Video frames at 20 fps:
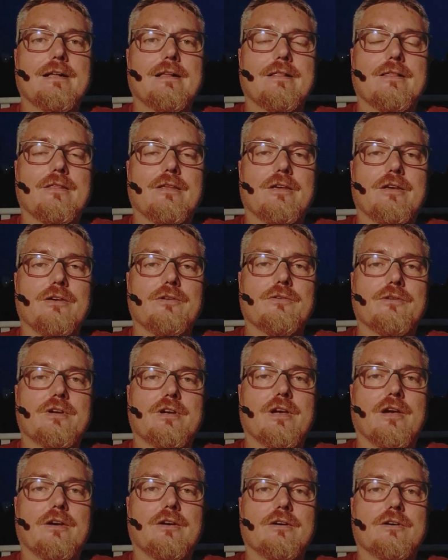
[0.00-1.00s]
the
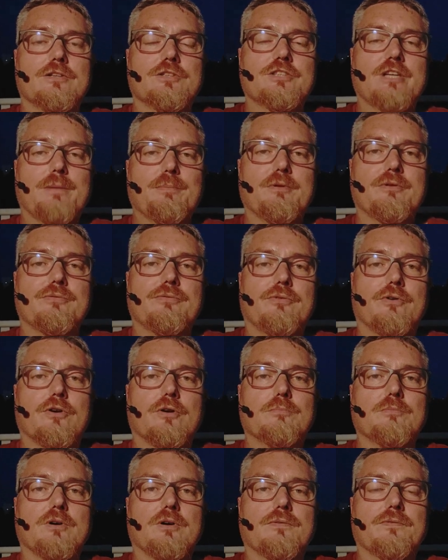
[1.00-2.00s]
shape and
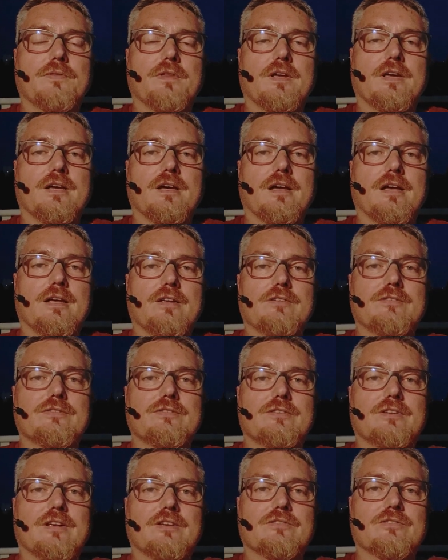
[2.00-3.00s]
form of the
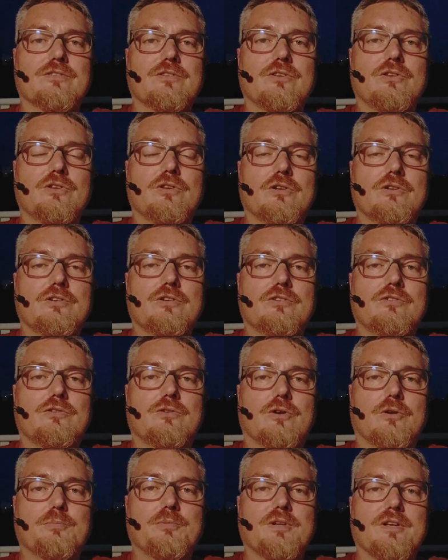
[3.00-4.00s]
case does not
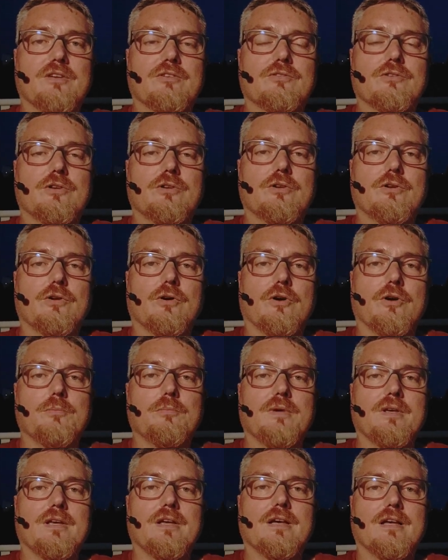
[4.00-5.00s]
disturb me, does not annoy
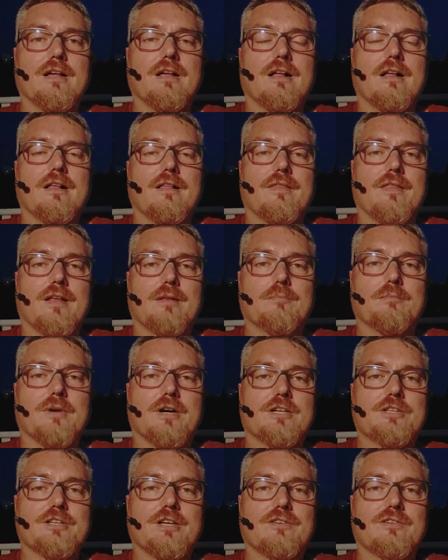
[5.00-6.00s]
me that
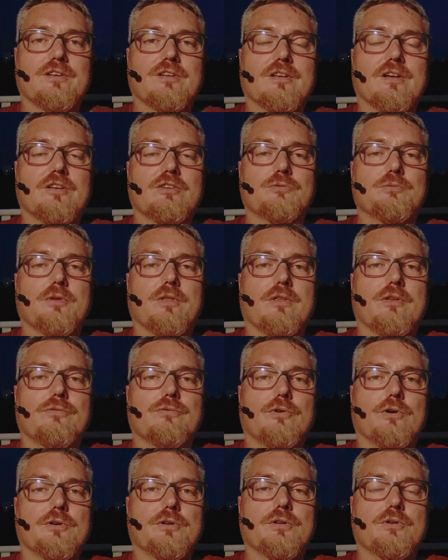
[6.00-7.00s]
much as it does with the
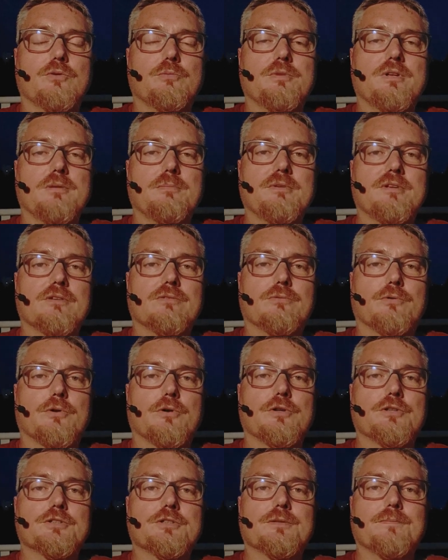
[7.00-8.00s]
42mm
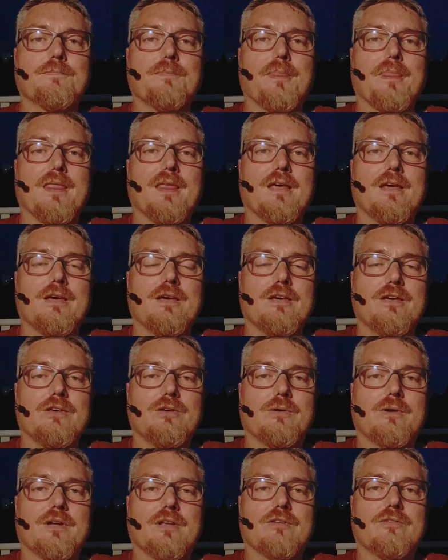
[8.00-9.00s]
version.
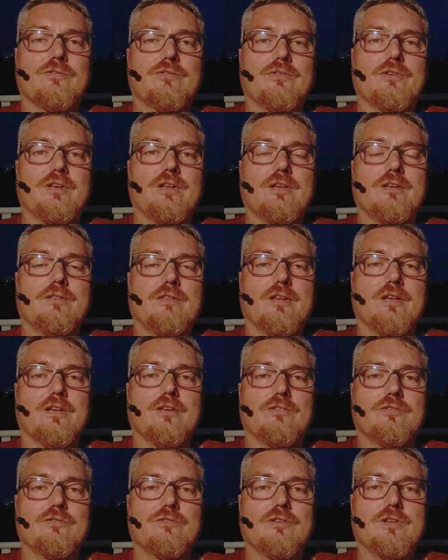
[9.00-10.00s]
You can see
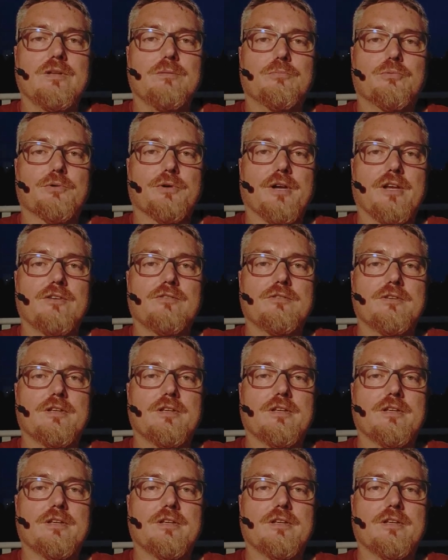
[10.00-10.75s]
the steel bracelet